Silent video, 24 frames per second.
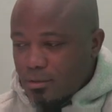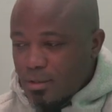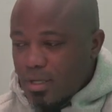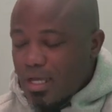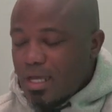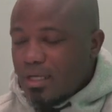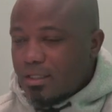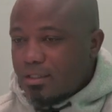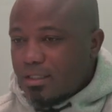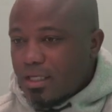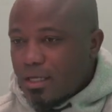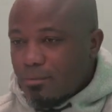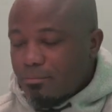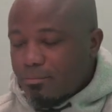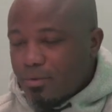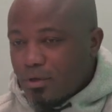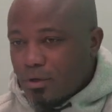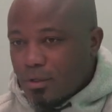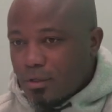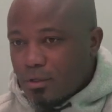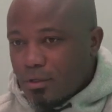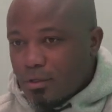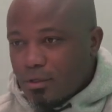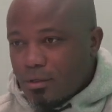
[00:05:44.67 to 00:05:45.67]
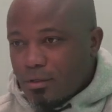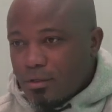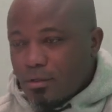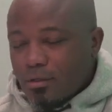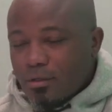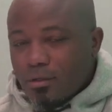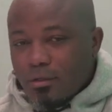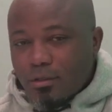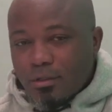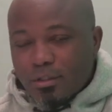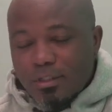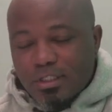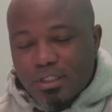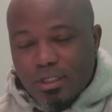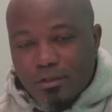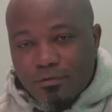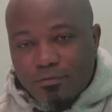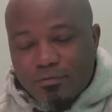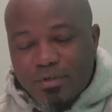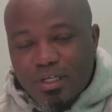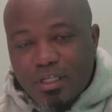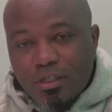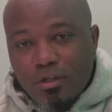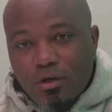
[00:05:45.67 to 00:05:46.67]
Example,
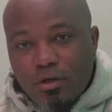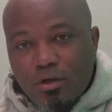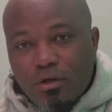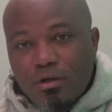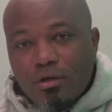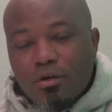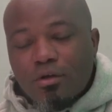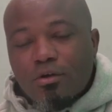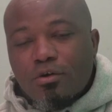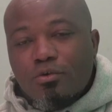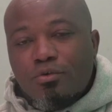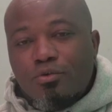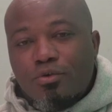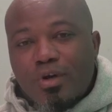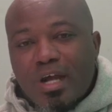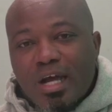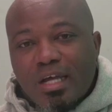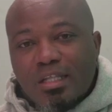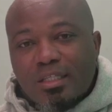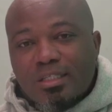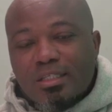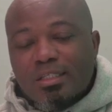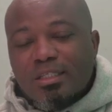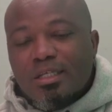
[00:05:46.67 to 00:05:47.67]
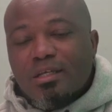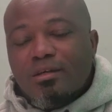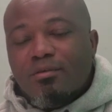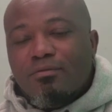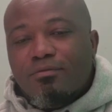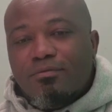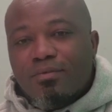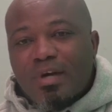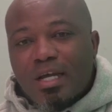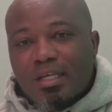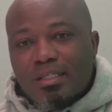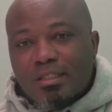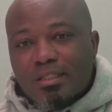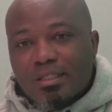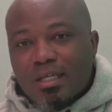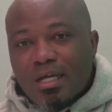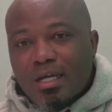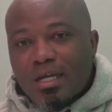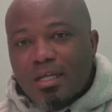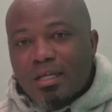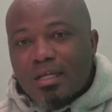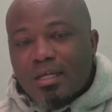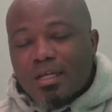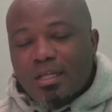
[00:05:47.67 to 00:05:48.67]
Silvino runs
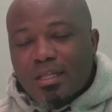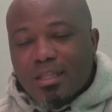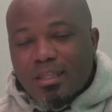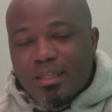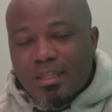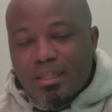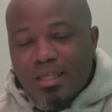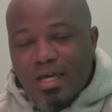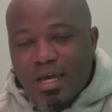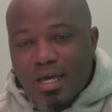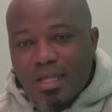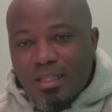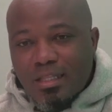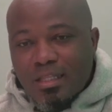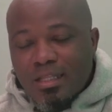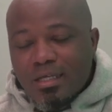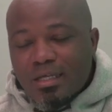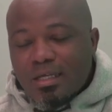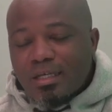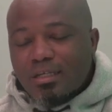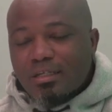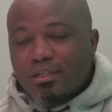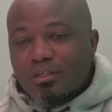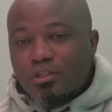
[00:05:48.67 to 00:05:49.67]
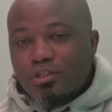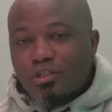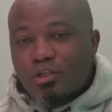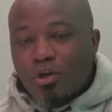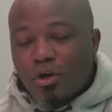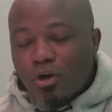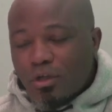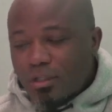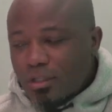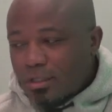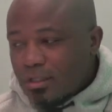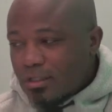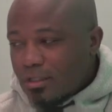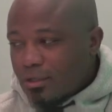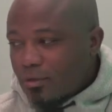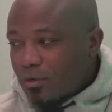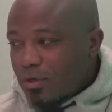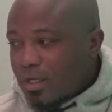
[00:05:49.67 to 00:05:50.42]
faster than John.